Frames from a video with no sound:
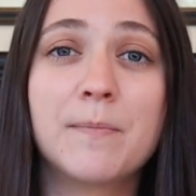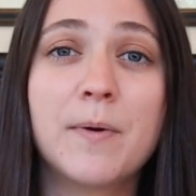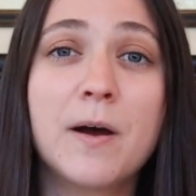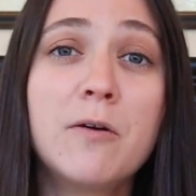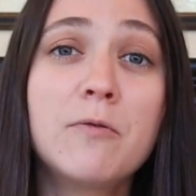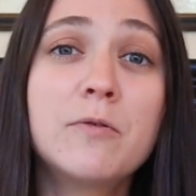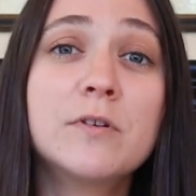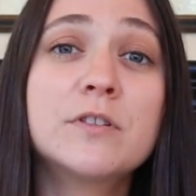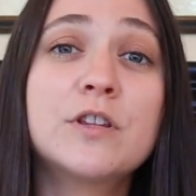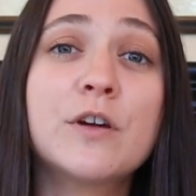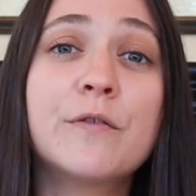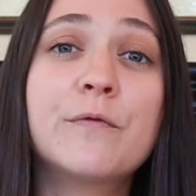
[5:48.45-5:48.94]

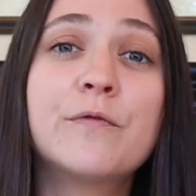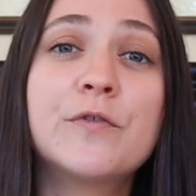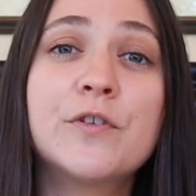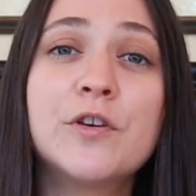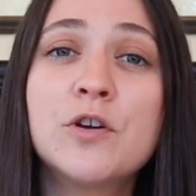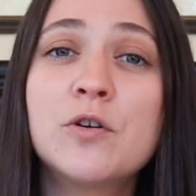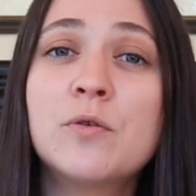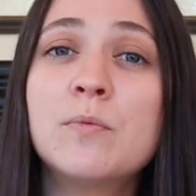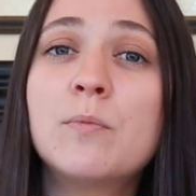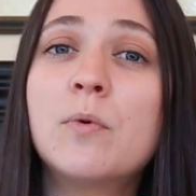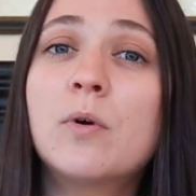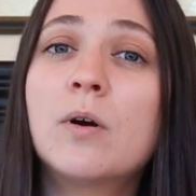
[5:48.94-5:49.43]
but with a
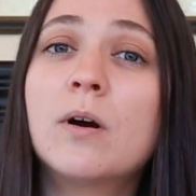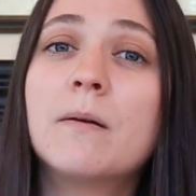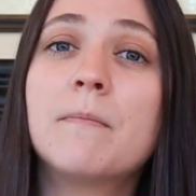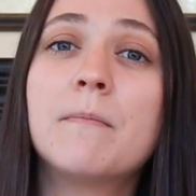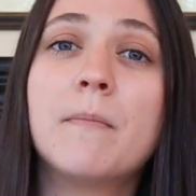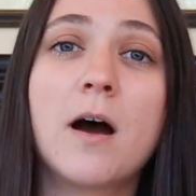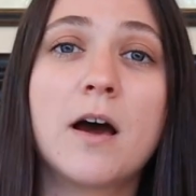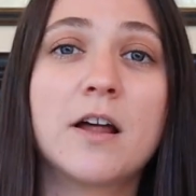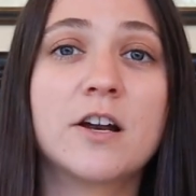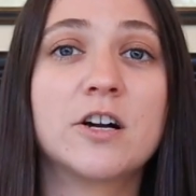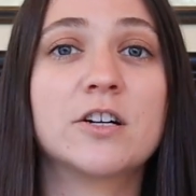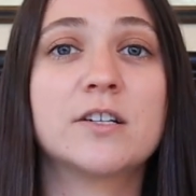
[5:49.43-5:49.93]
few more
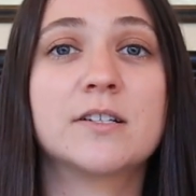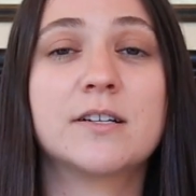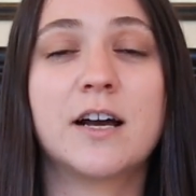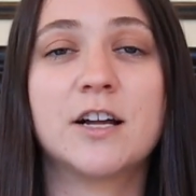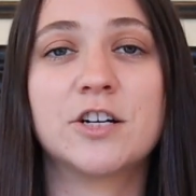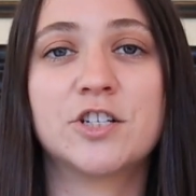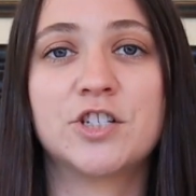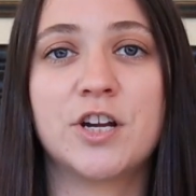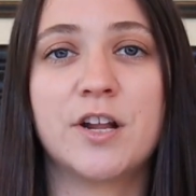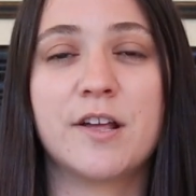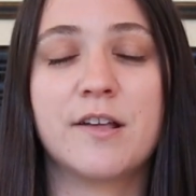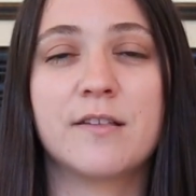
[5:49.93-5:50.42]
modern
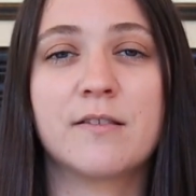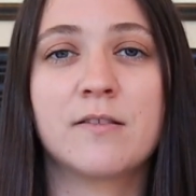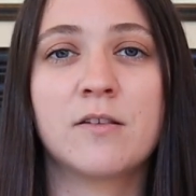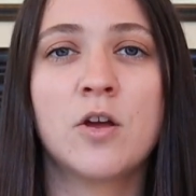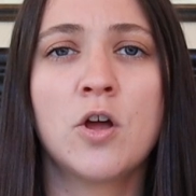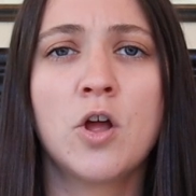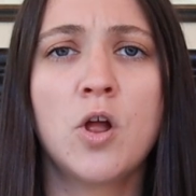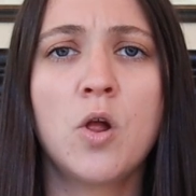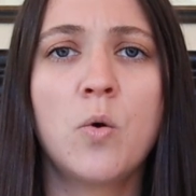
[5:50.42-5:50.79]
touches.